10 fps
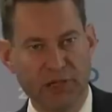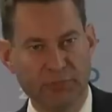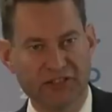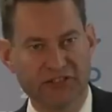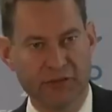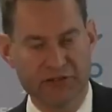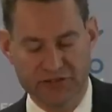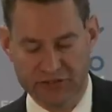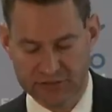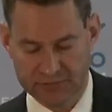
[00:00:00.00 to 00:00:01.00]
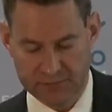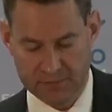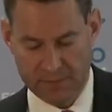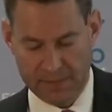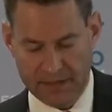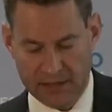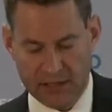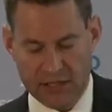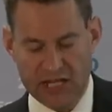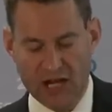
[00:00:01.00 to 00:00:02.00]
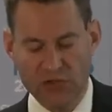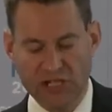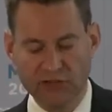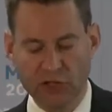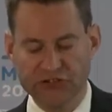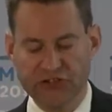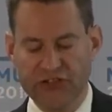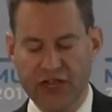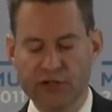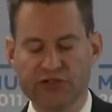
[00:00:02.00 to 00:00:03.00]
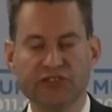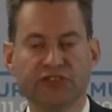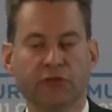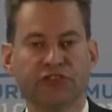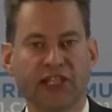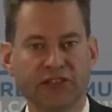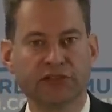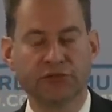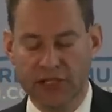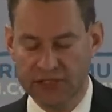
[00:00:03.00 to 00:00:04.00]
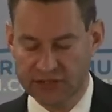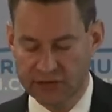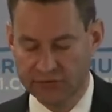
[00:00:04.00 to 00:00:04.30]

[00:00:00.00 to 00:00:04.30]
public services. Yet we have lost thousands of centre-right